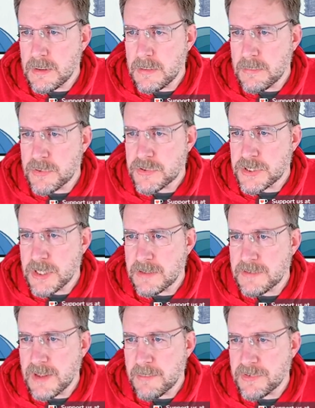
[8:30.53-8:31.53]
pushing
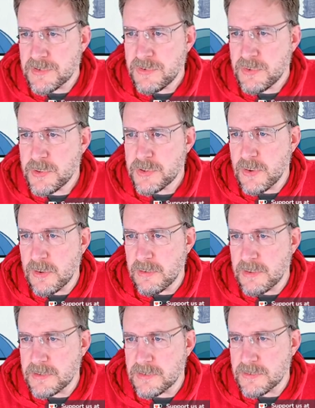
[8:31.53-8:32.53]
examples, if you want all of
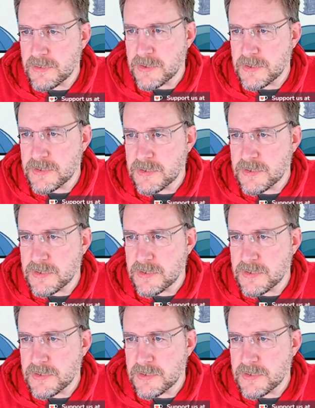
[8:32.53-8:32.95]
this, of course.